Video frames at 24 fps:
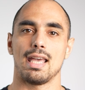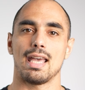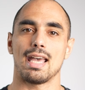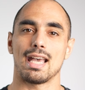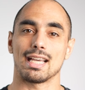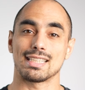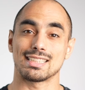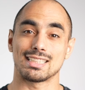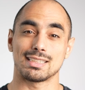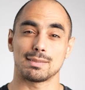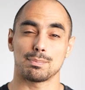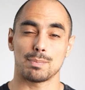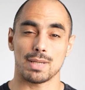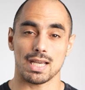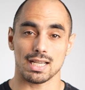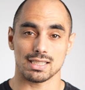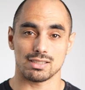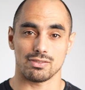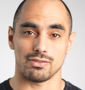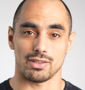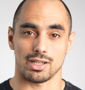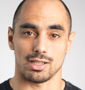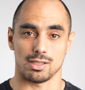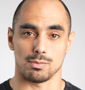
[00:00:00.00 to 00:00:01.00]
Expect
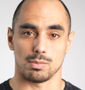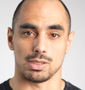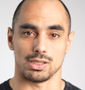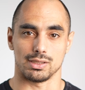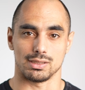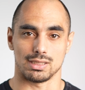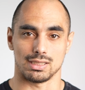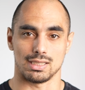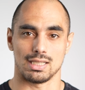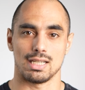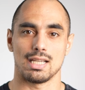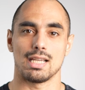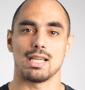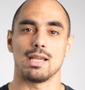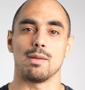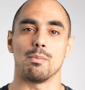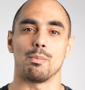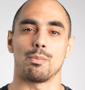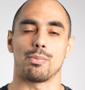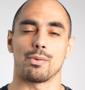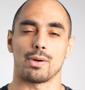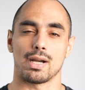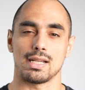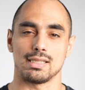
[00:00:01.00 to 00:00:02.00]
variability.
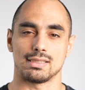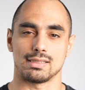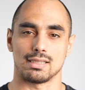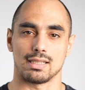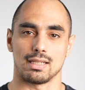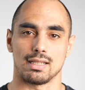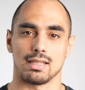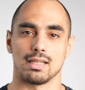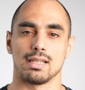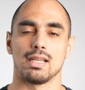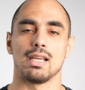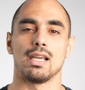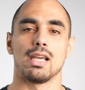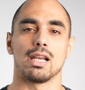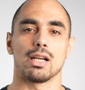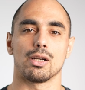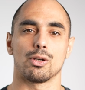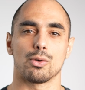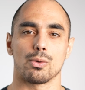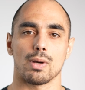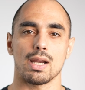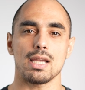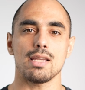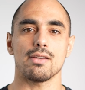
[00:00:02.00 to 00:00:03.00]
Embrace it.
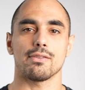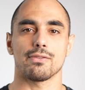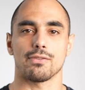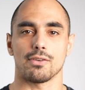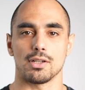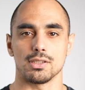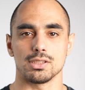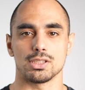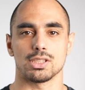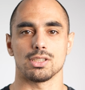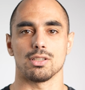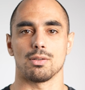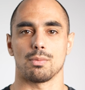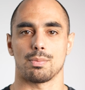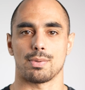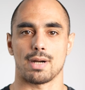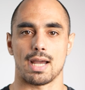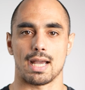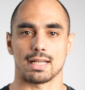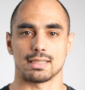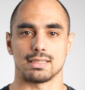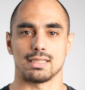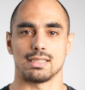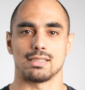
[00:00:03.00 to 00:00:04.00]
Great functional
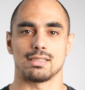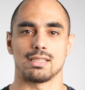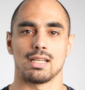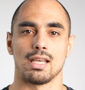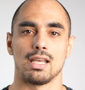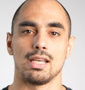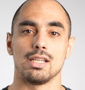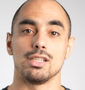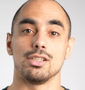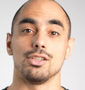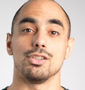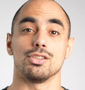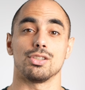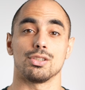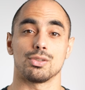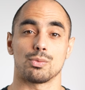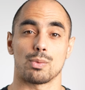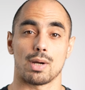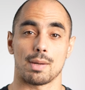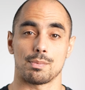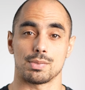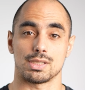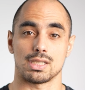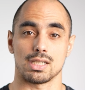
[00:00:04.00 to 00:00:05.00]
practice uses
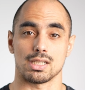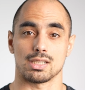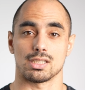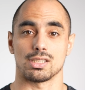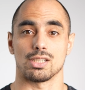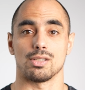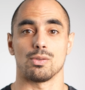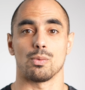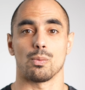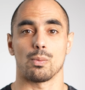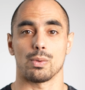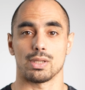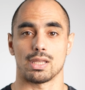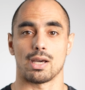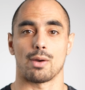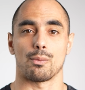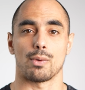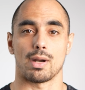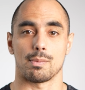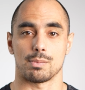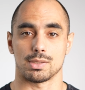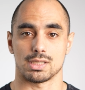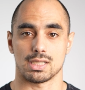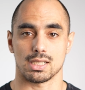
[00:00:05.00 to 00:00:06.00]
repetition without
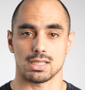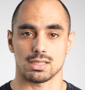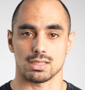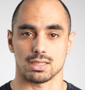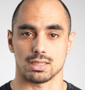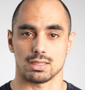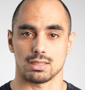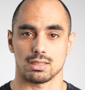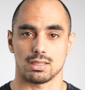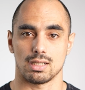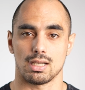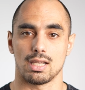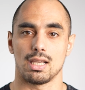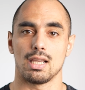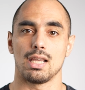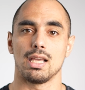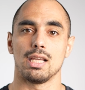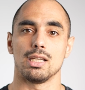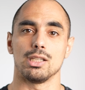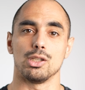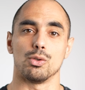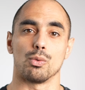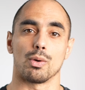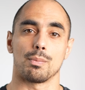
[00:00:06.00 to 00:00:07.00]
repetition.
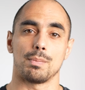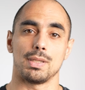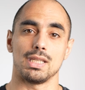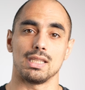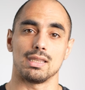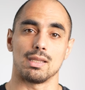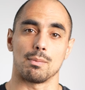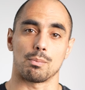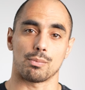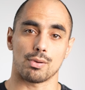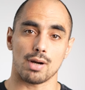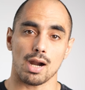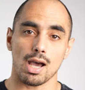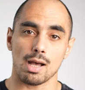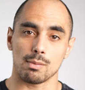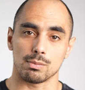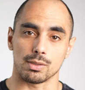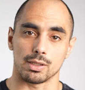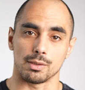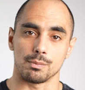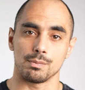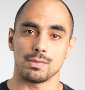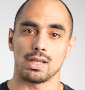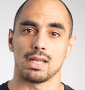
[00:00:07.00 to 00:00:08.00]
You repeat the
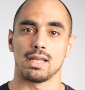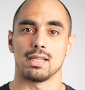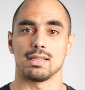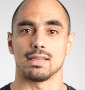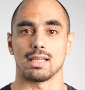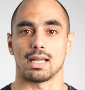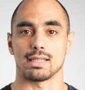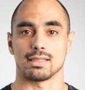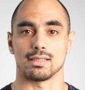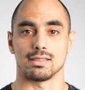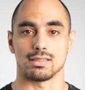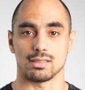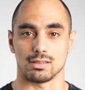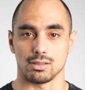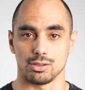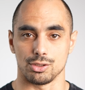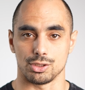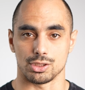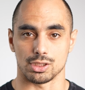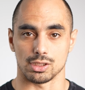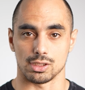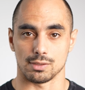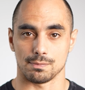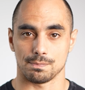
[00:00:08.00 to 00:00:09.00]
problem, not the
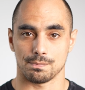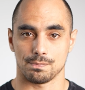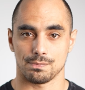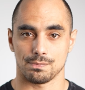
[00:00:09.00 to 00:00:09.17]
solution.